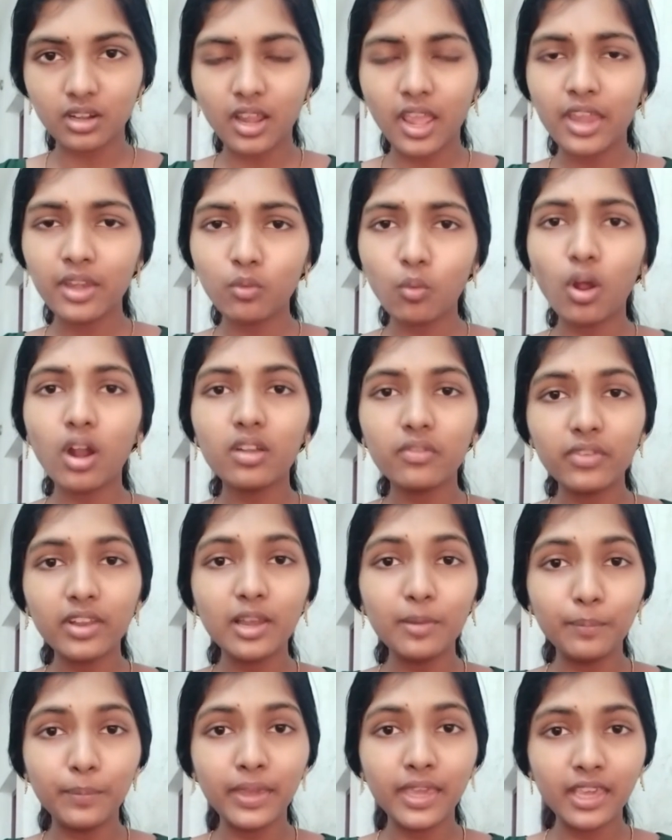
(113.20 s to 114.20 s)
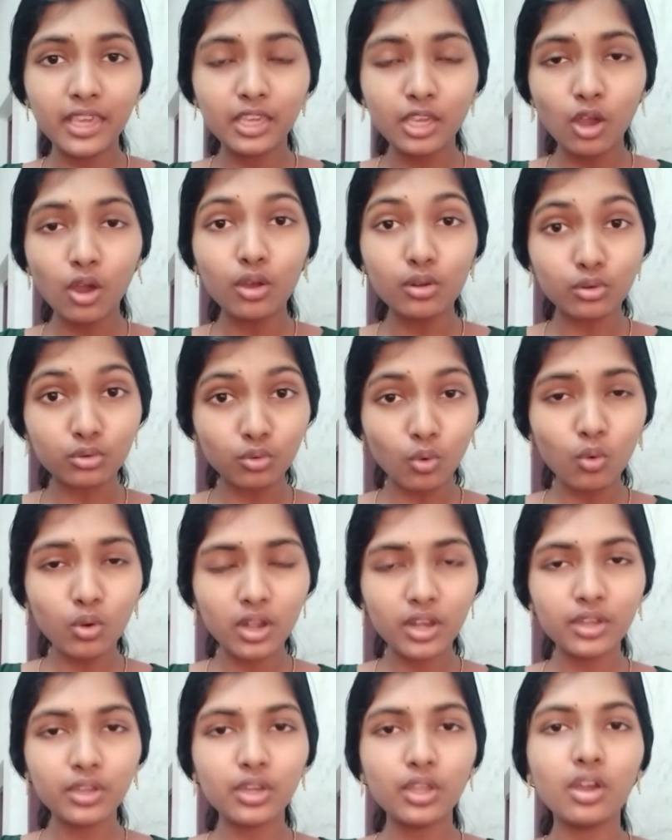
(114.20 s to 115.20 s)
and what will be your role
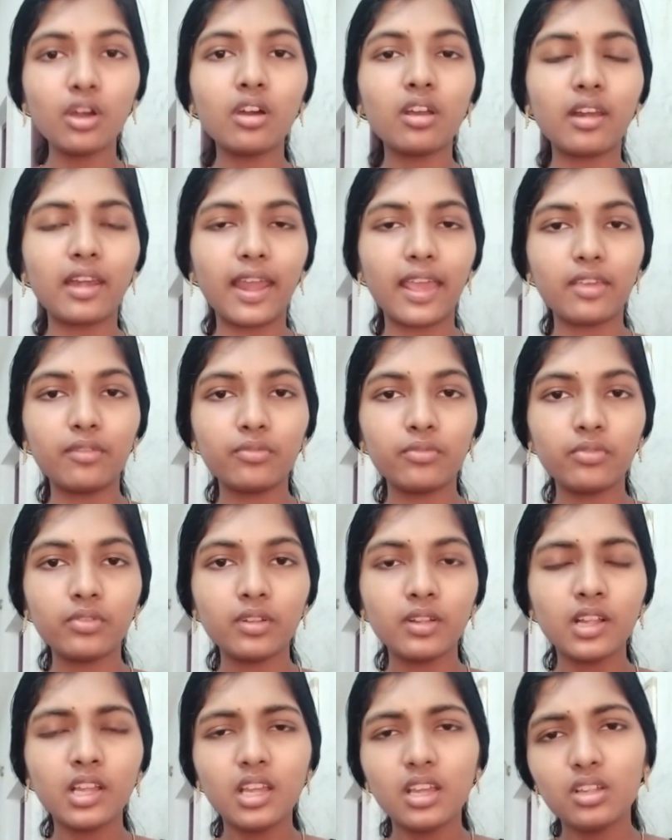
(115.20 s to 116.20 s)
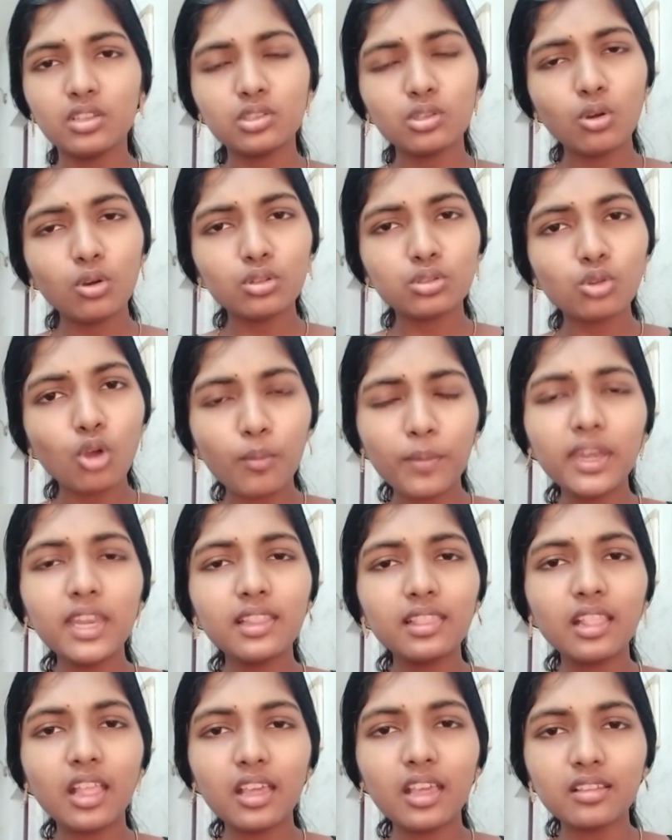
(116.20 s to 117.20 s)
in your life. So
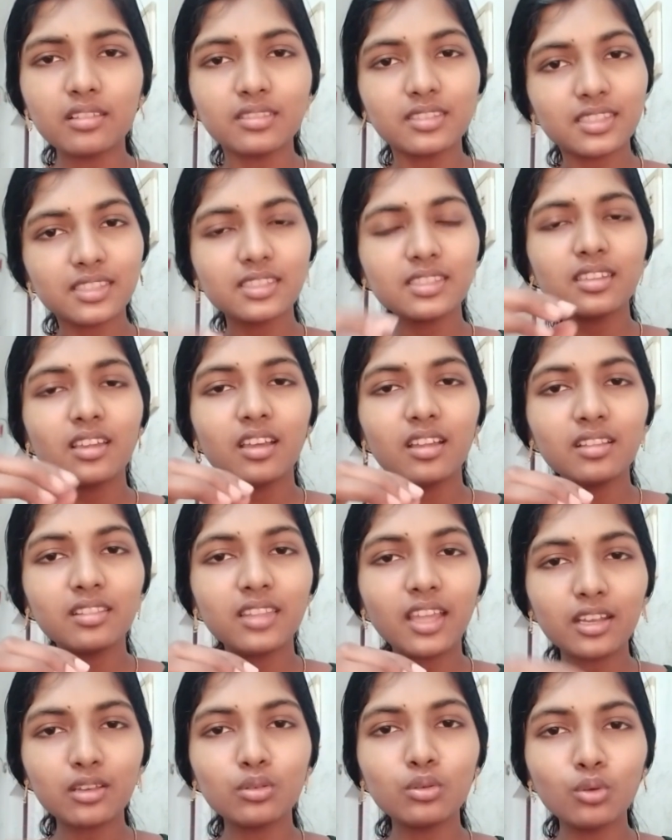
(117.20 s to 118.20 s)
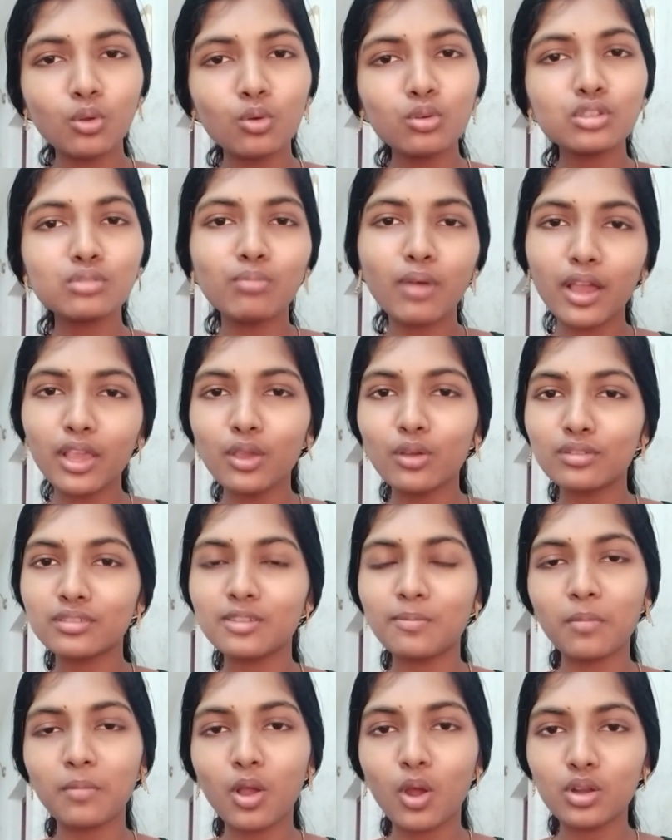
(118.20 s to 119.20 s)
many things that knows by your
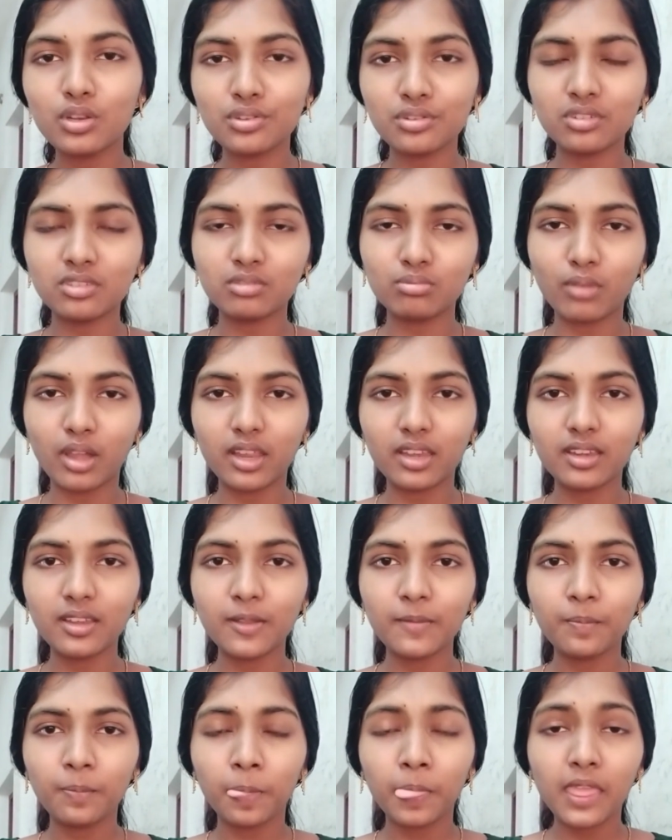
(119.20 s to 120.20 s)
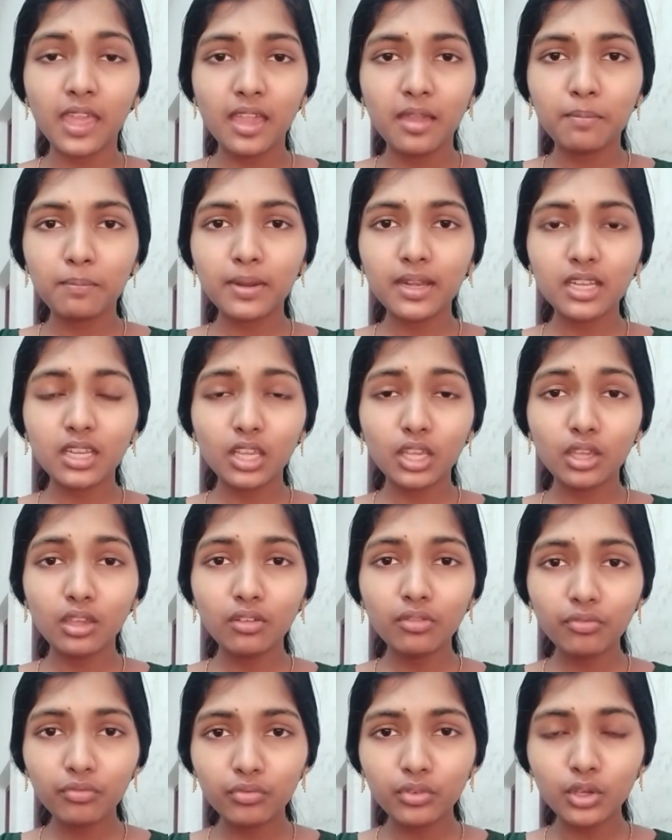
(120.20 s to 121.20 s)
subconscious mind. But
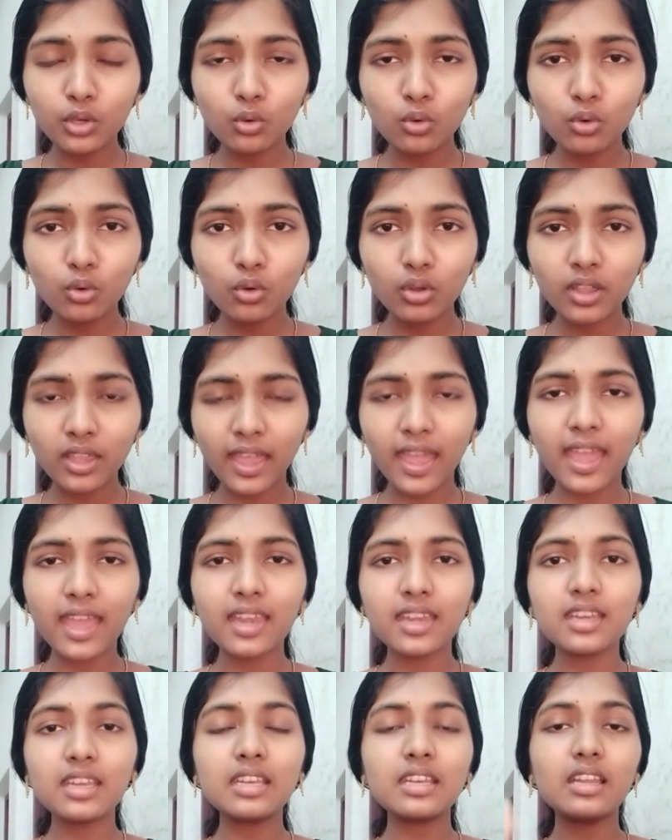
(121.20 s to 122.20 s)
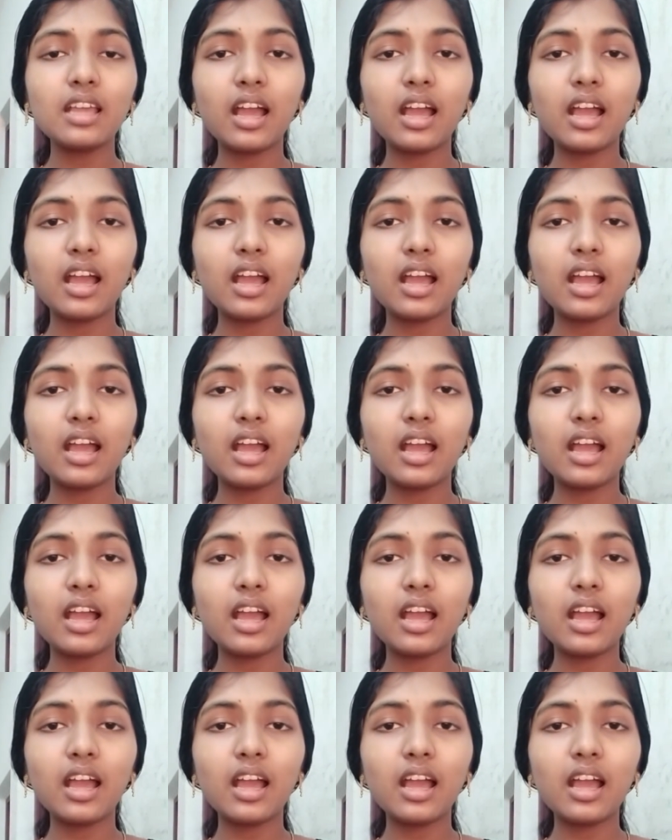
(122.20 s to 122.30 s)
if you can